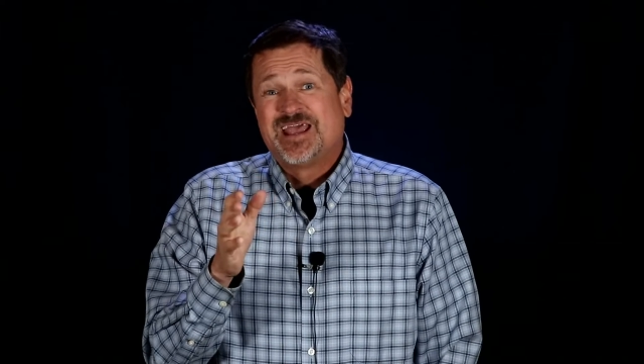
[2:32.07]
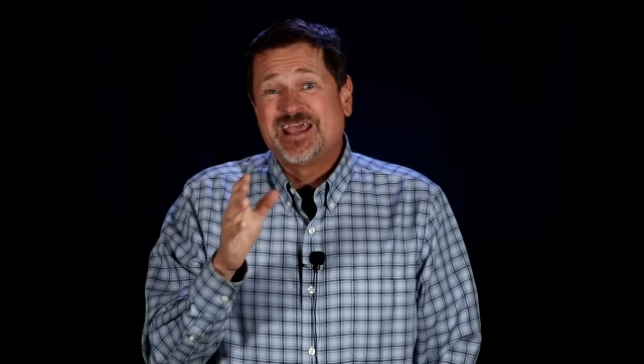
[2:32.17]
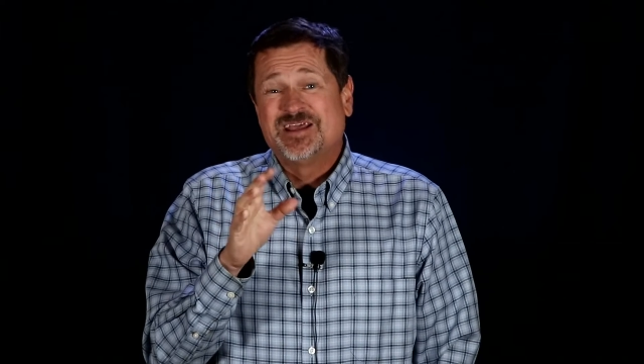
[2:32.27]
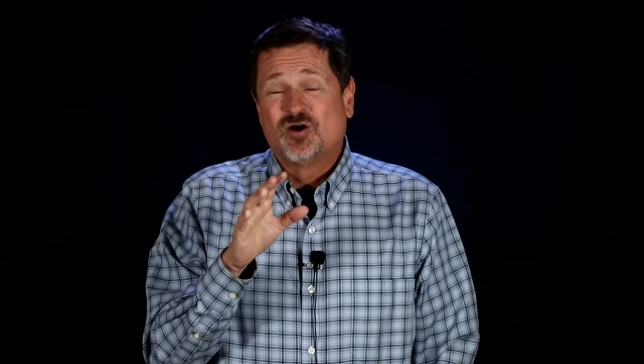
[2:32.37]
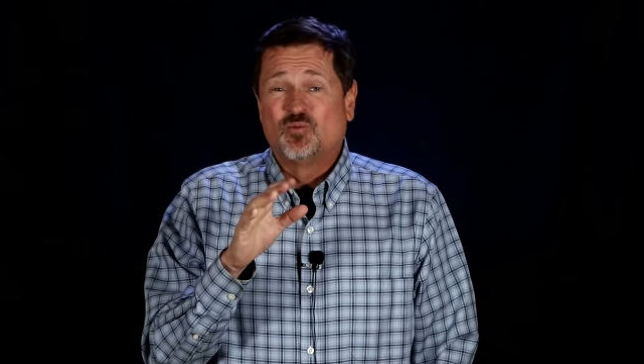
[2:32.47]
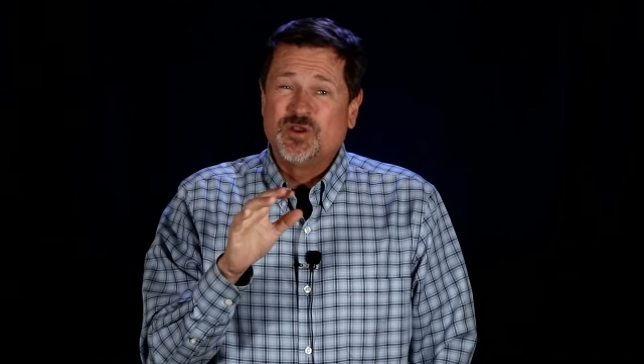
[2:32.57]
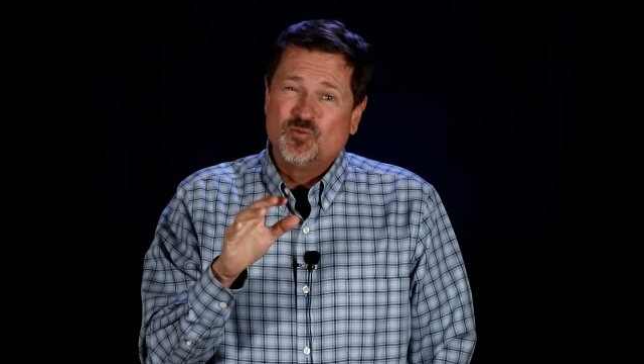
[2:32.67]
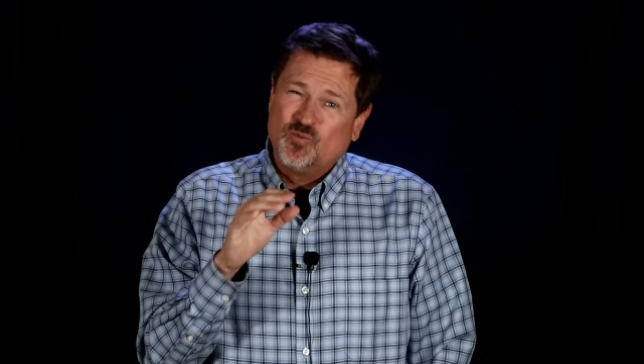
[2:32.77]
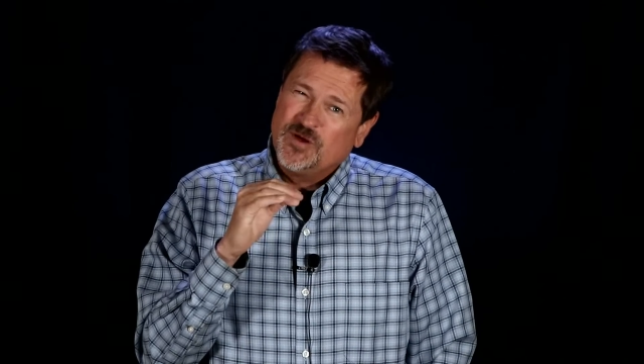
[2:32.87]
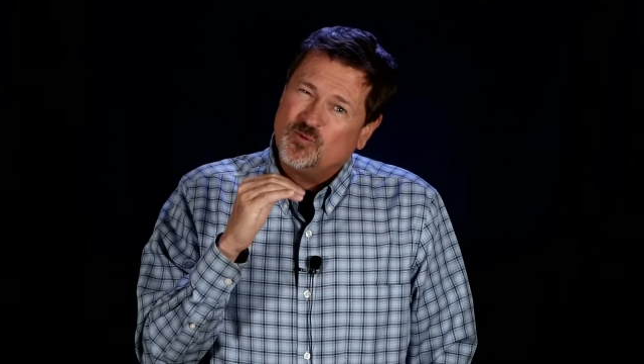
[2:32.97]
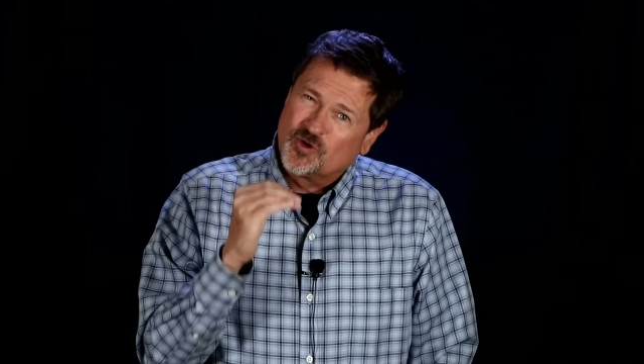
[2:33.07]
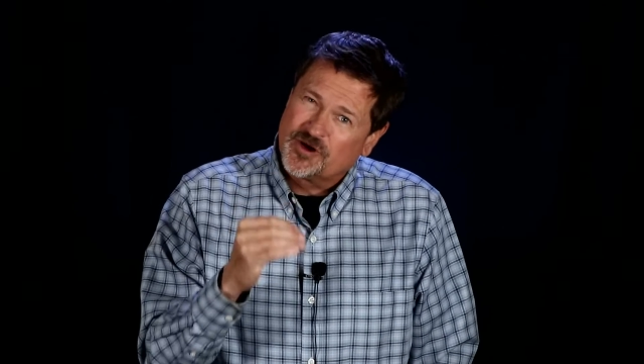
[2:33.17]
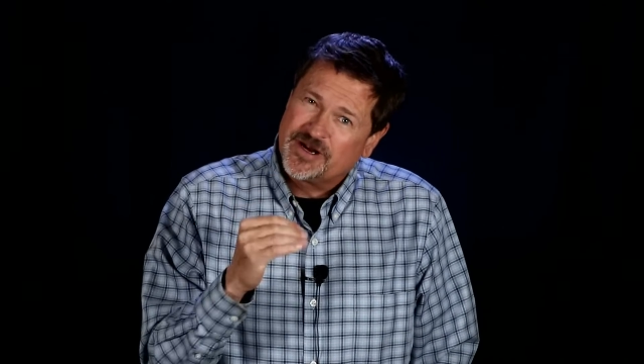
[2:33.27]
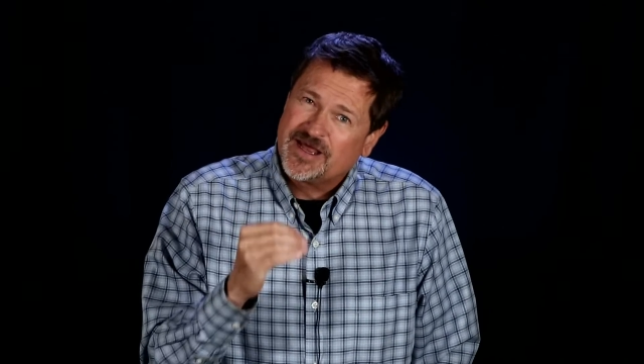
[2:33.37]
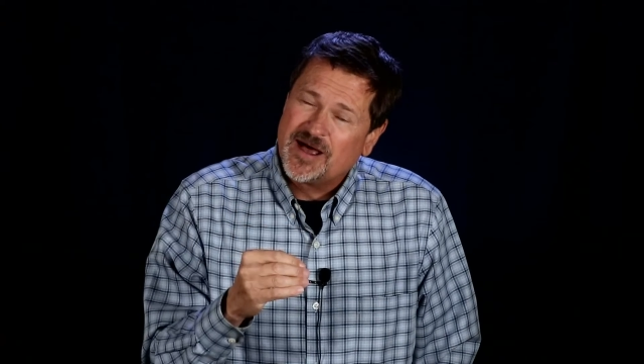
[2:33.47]
We
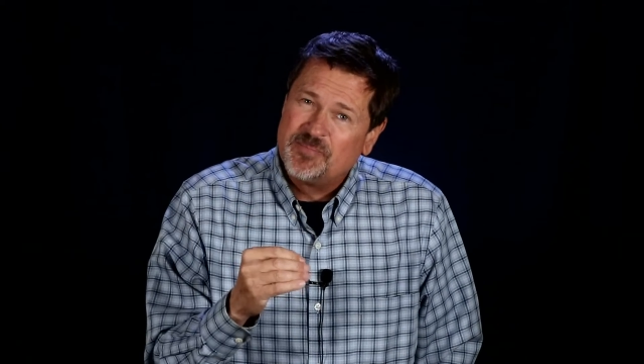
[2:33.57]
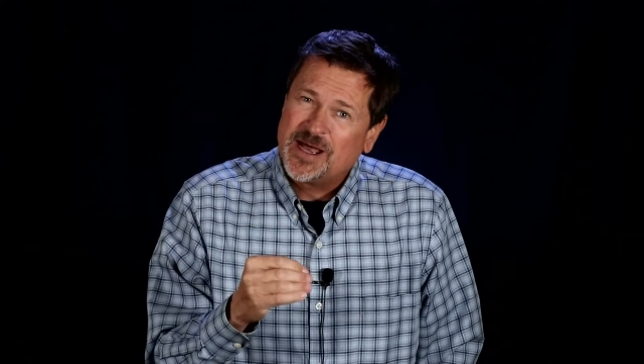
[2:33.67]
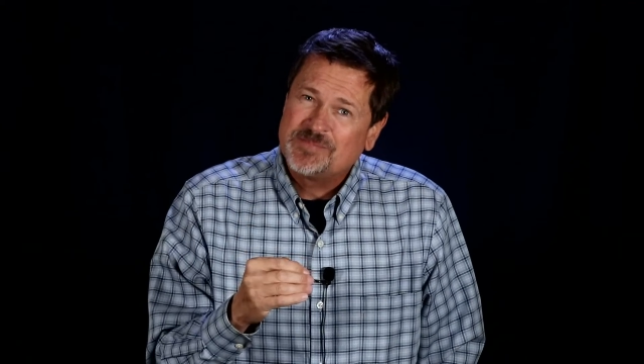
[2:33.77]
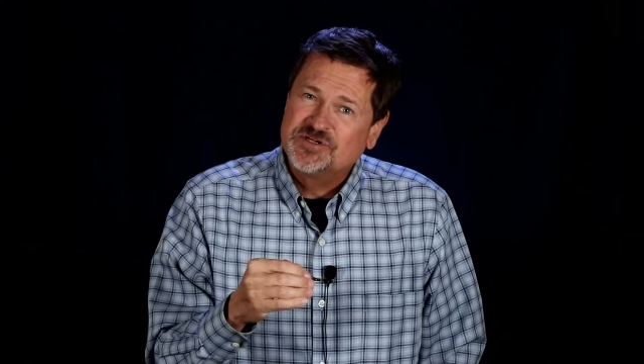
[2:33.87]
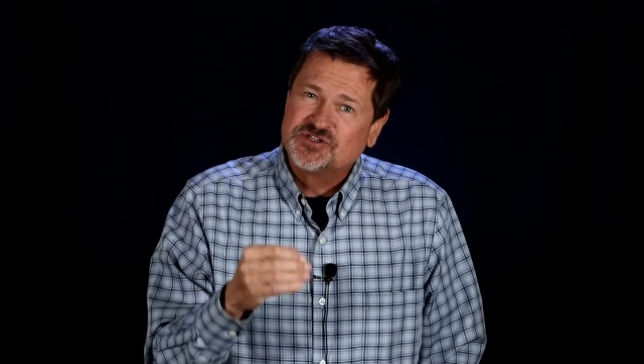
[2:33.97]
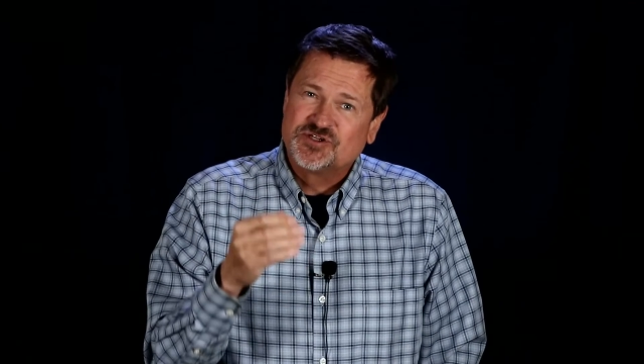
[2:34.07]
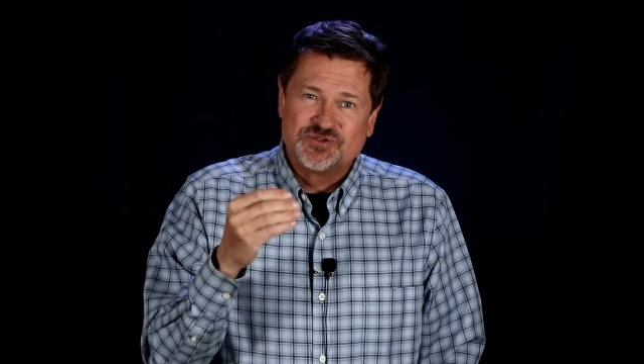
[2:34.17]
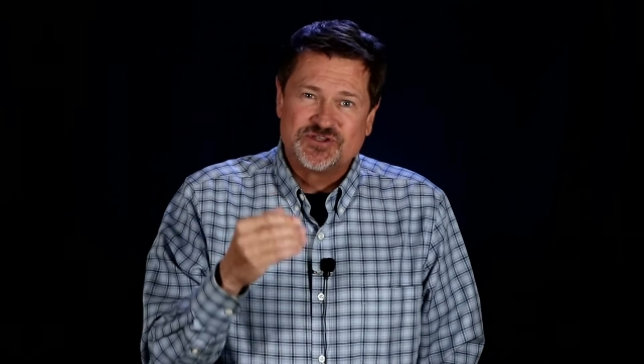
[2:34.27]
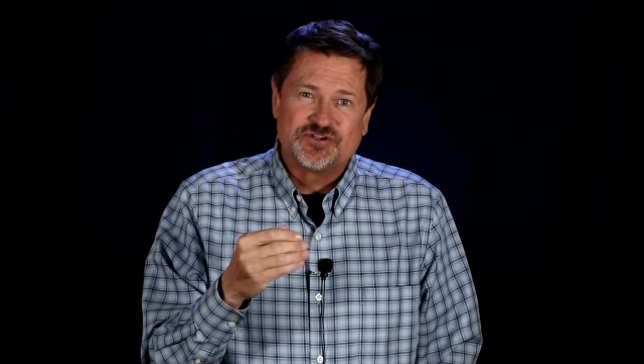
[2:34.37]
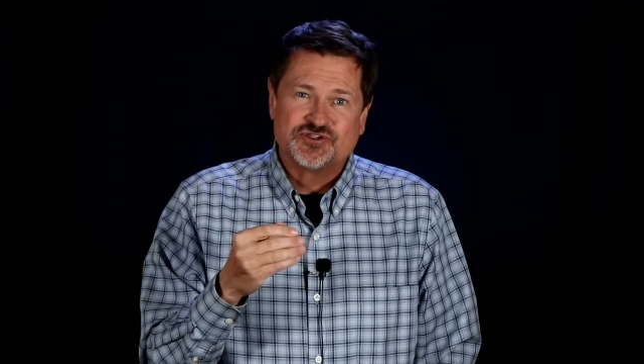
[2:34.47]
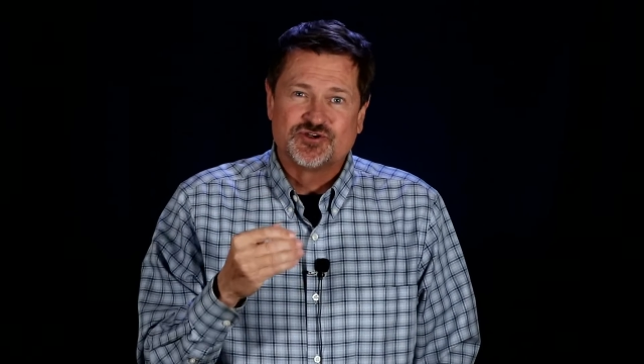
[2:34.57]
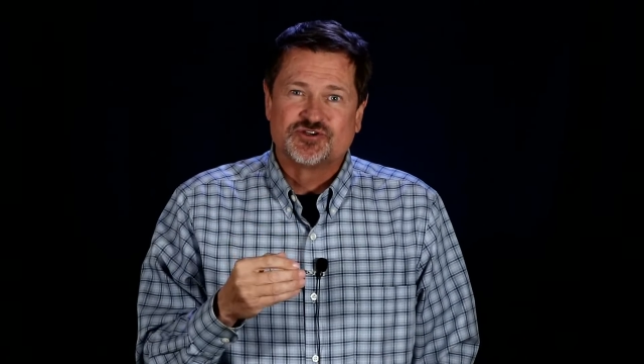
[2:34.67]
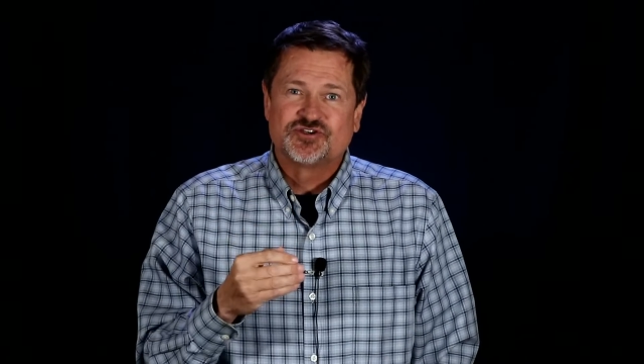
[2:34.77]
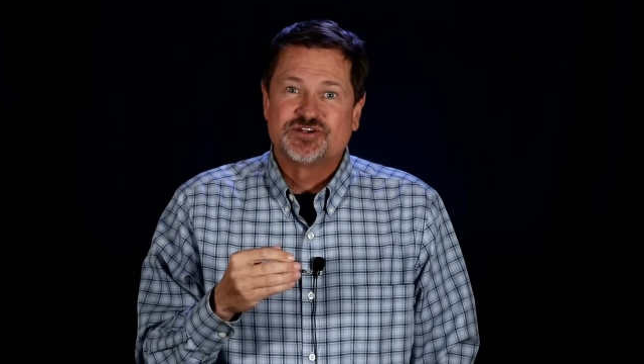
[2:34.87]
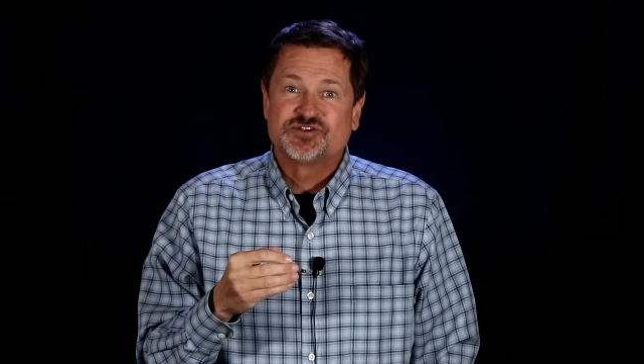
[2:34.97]
were going to have baptisms at the
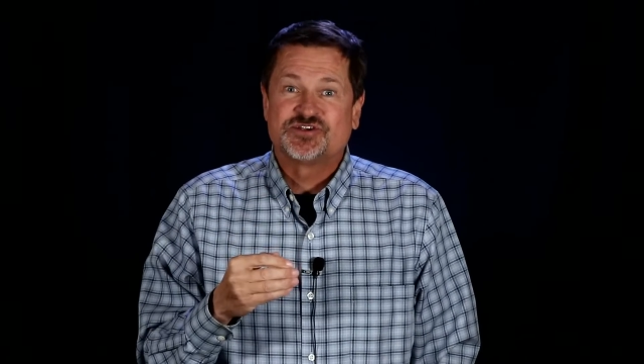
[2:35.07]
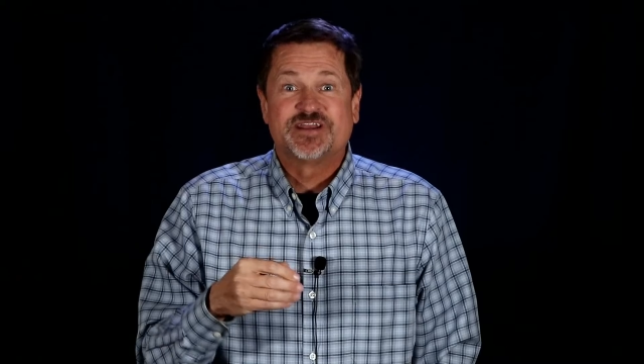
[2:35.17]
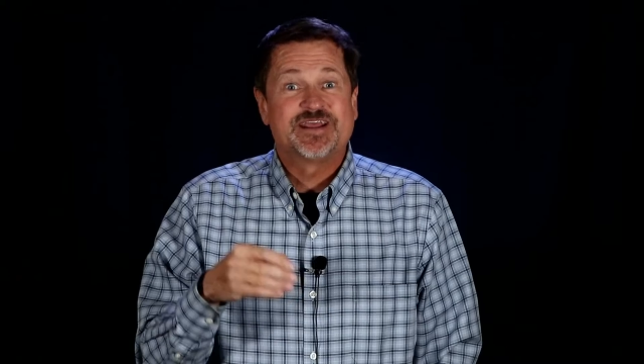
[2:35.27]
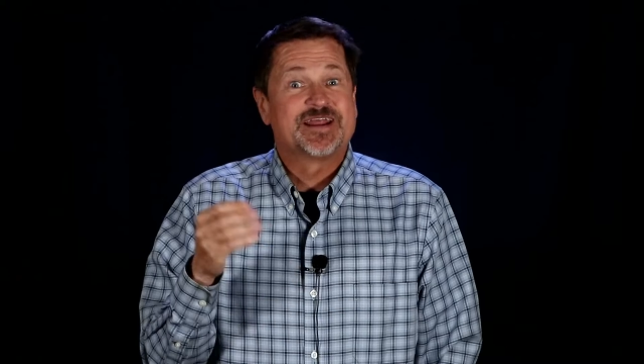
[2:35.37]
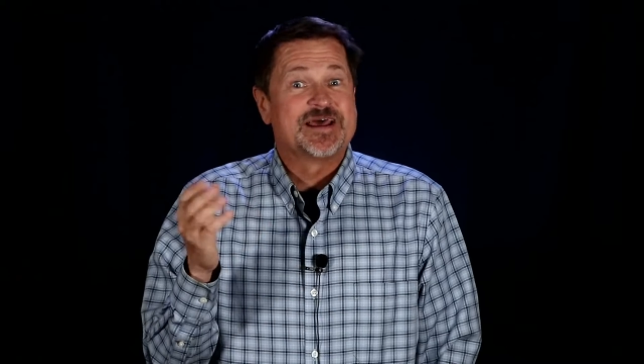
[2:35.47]
church this Sunday,